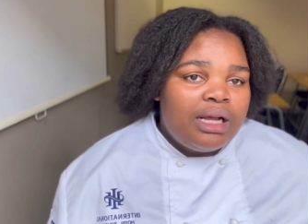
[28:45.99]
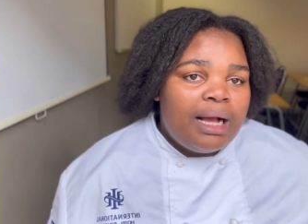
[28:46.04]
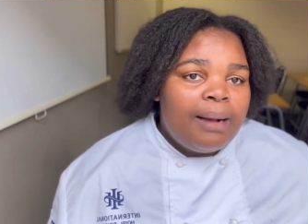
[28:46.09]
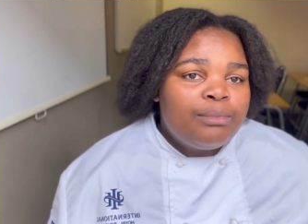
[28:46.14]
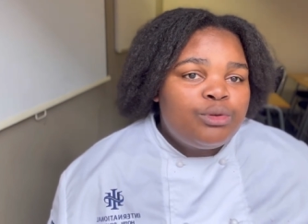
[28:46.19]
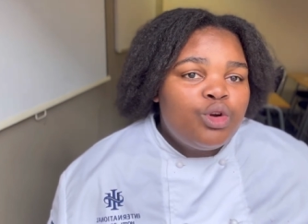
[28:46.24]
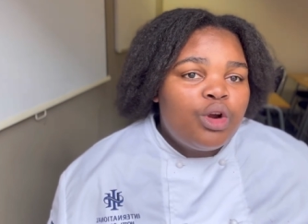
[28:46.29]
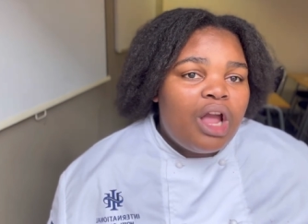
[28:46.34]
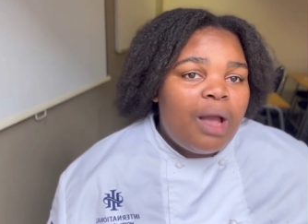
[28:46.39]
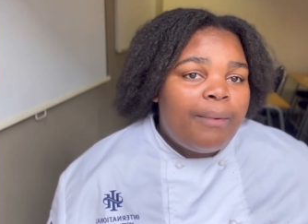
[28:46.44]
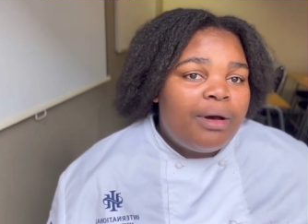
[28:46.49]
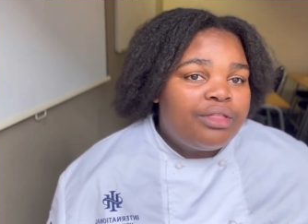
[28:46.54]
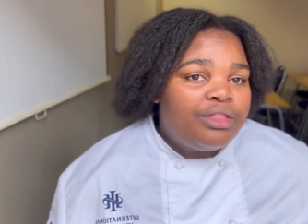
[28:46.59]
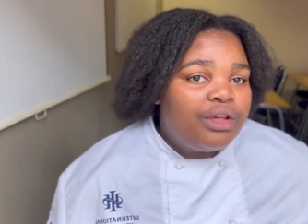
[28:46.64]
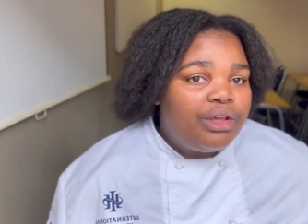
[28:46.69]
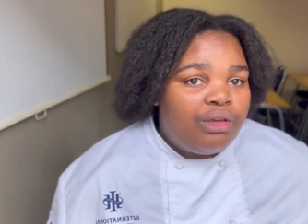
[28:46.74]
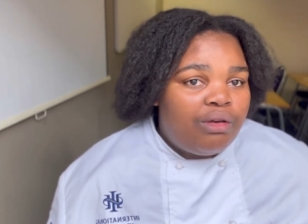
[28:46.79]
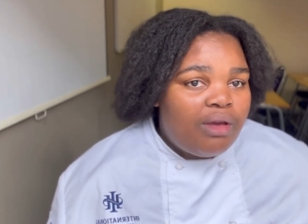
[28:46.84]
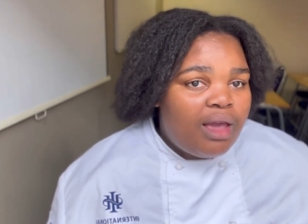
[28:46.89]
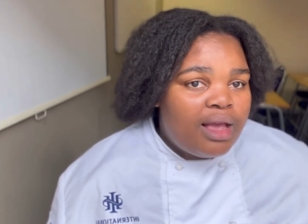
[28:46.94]
i'm talking about
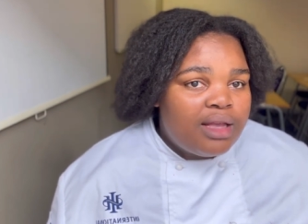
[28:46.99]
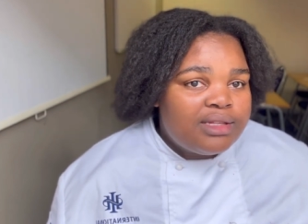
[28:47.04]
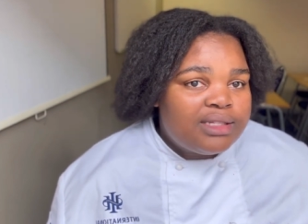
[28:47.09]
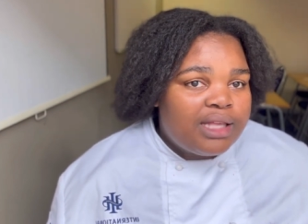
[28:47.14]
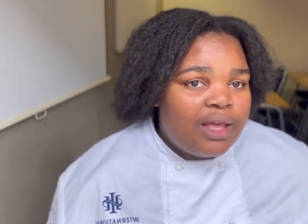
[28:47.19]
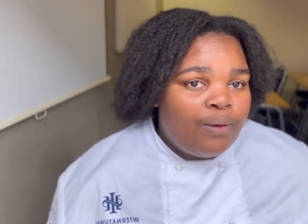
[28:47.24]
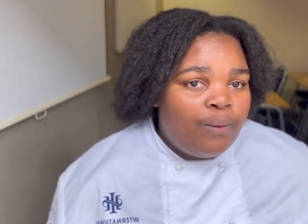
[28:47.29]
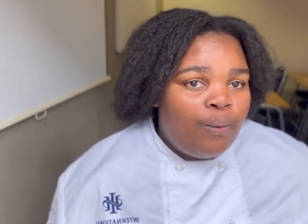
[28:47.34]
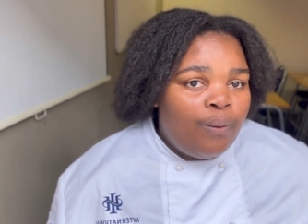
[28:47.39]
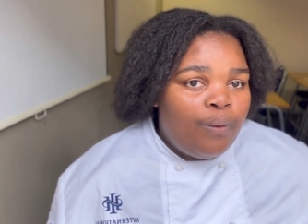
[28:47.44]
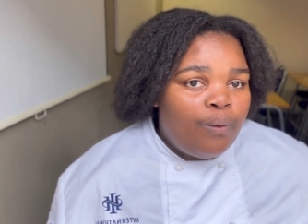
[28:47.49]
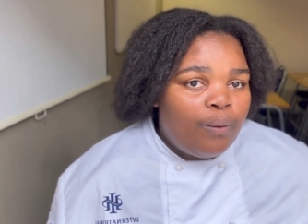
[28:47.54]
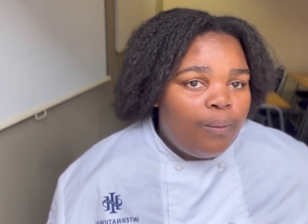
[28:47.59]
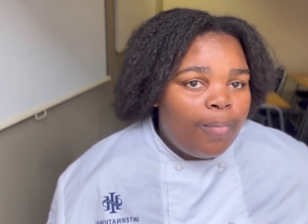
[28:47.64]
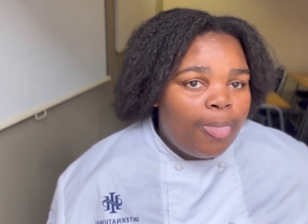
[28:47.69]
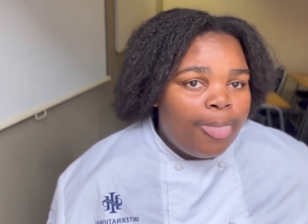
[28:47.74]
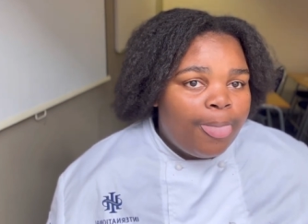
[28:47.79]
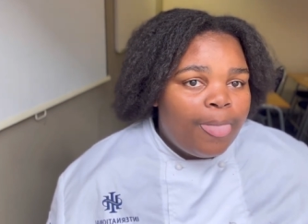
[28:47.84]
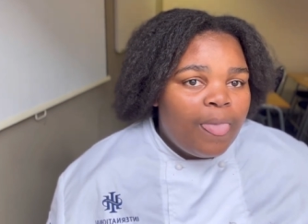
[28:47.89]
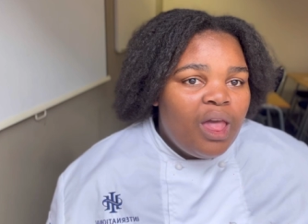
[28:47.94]
the us
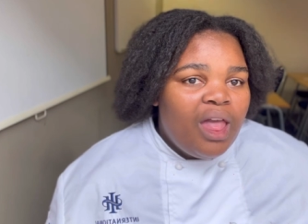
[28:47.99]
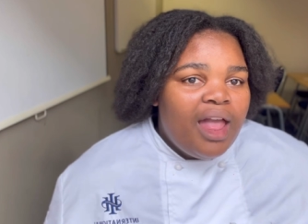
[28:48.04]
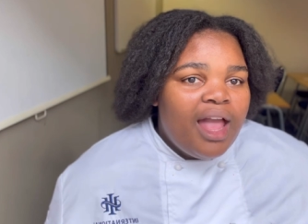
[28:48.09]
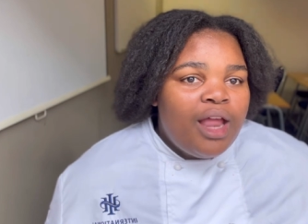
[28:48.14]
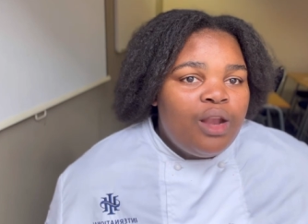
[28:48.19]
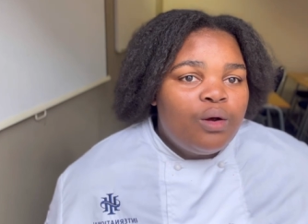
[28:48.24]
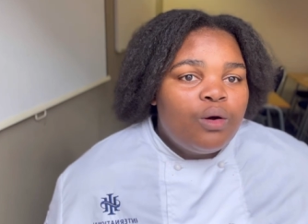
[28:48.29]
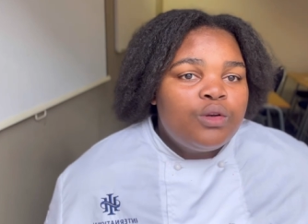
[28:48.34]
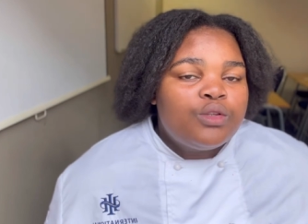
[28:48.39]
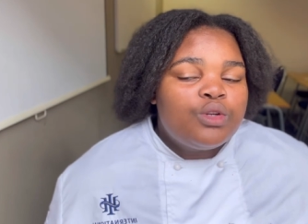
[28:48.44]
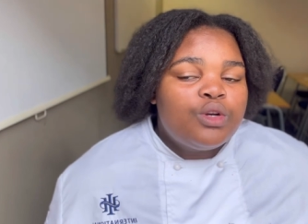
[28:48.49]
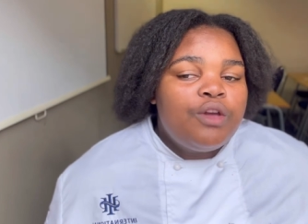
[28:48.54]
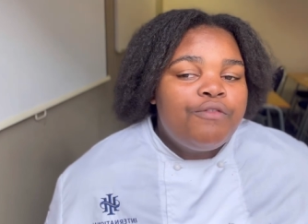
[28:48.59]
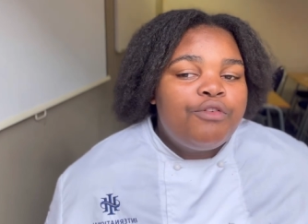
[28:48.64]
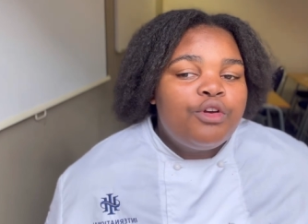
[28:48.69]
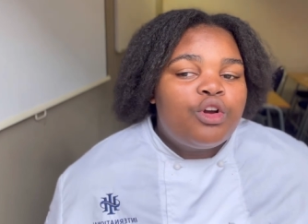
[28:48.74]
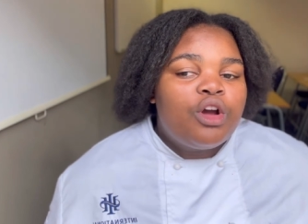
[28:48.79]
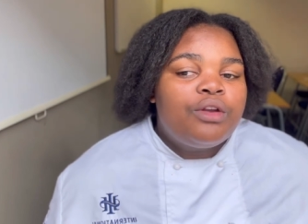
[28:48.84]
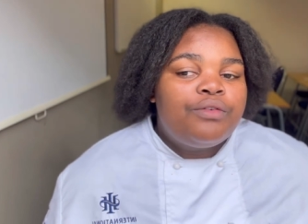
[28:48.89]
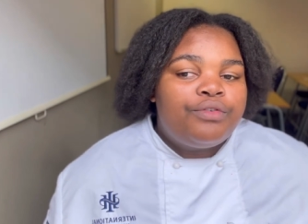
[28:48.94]
and also if
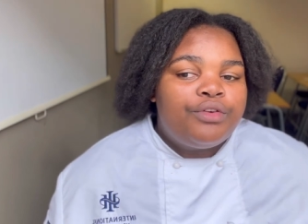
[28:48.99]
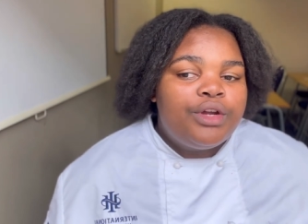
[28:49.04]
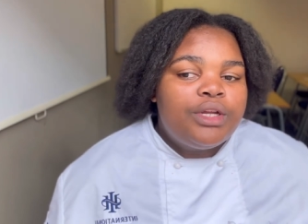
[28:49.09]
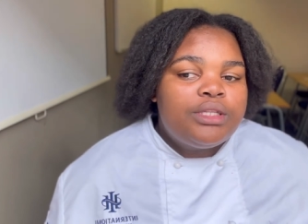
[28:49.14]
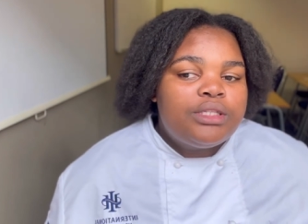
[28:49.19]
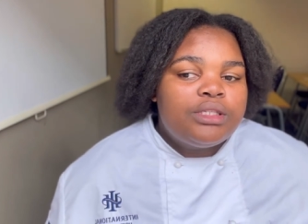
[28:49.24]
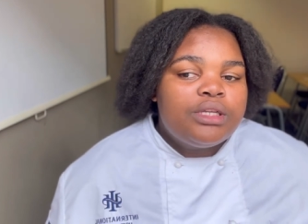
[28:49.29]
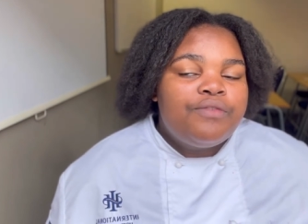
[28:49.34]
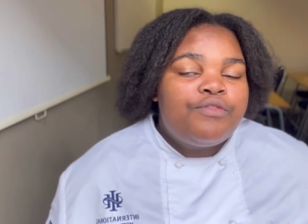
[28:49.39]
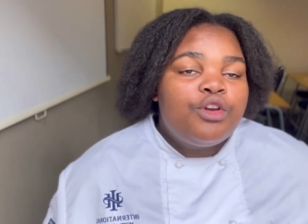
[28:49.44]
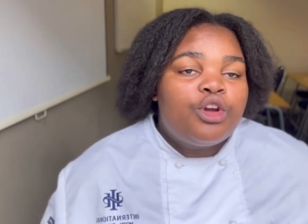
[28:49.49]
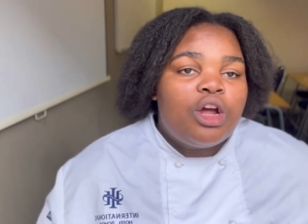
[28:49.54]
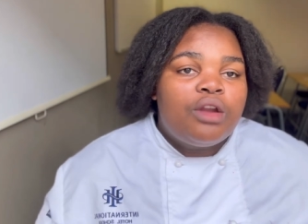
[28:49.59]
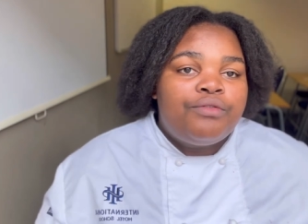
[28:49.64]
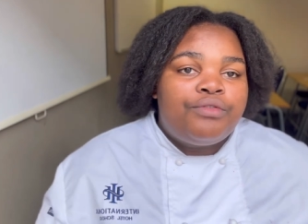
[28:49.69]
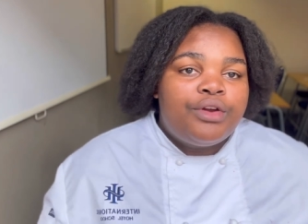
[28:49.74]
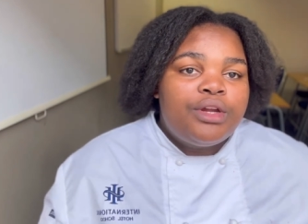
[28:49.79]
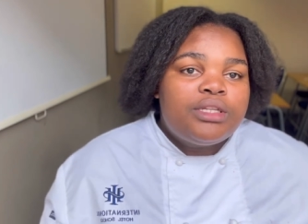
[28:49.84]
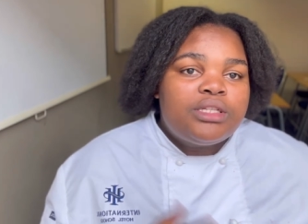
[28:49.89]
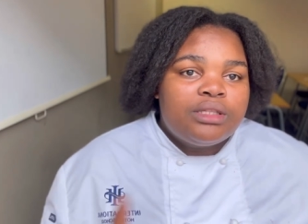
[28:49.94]
you convert if you
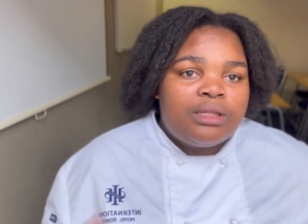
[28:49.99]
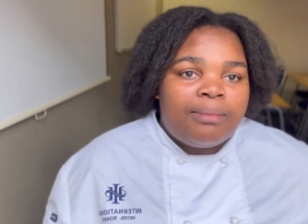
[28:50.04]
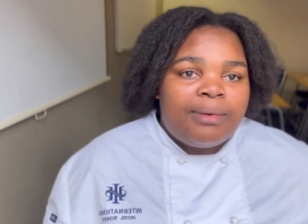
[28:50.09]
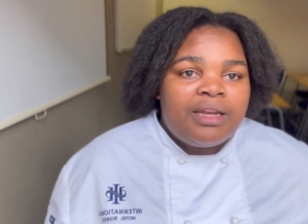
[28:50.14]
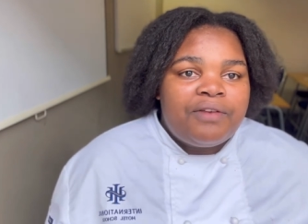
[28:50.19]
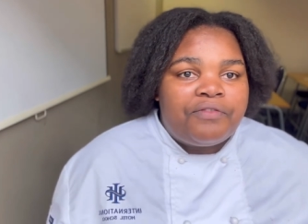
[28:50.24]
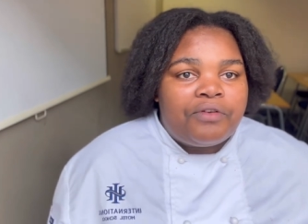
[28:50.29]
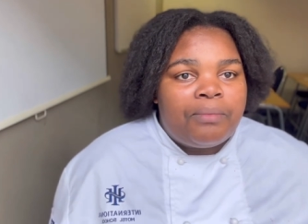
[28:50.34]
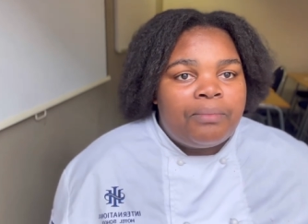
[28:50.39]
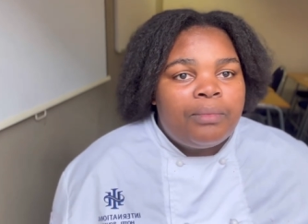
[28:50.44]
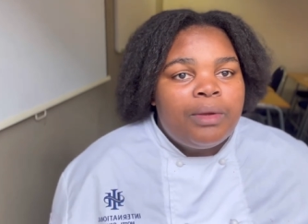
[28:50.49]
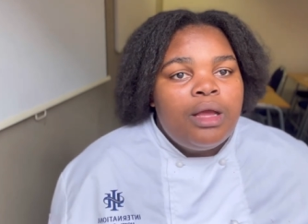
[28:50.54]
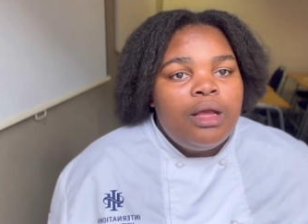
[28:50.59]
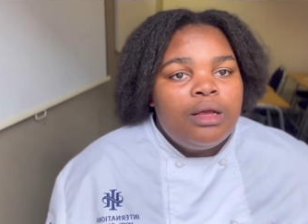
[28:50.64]
convert the money from